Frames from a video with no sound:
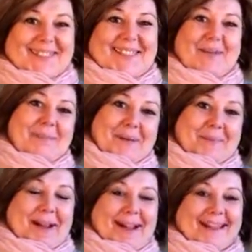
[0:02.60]
stopping
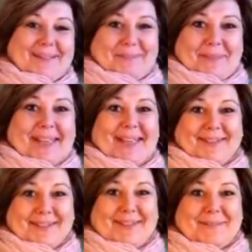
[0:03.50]
by of
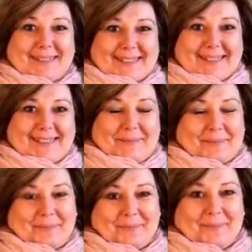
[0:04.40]
Michaela's Minute.
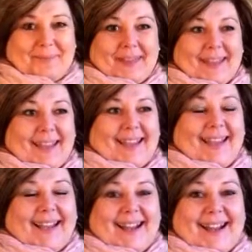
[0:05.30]

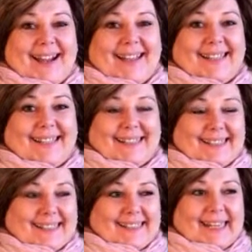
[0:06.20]
I
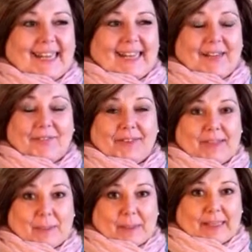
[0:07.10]
did a
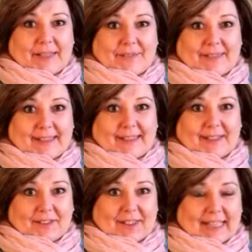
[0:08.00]
Facebook live feed the
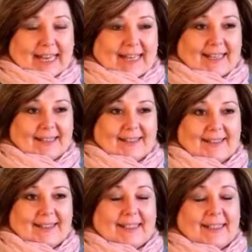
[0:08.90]
other day
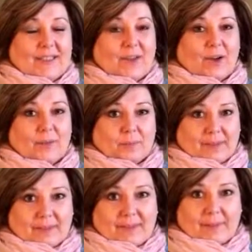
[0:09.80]
and I talked
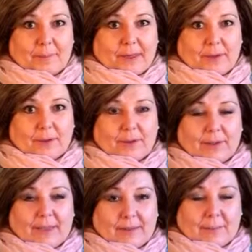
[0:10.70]
briefly about
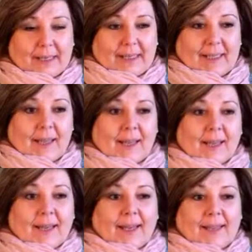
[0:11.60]
earnest money
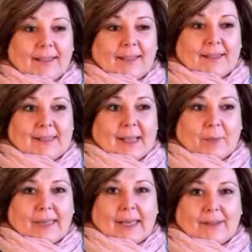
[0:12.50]
and I
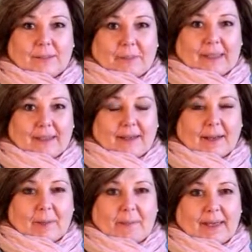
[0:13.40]
would like to pick that
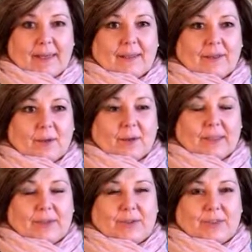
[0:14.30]
up and go
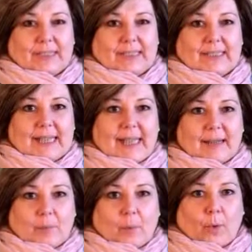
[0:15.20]
into just a
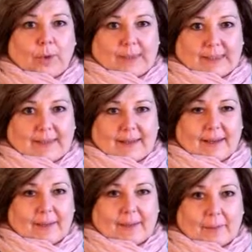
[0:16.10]
tad more
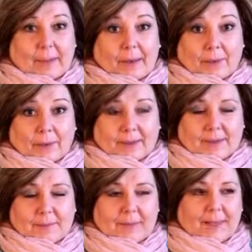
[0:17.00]
detail about
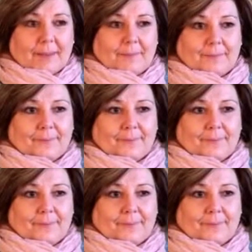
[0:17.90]
earnest money.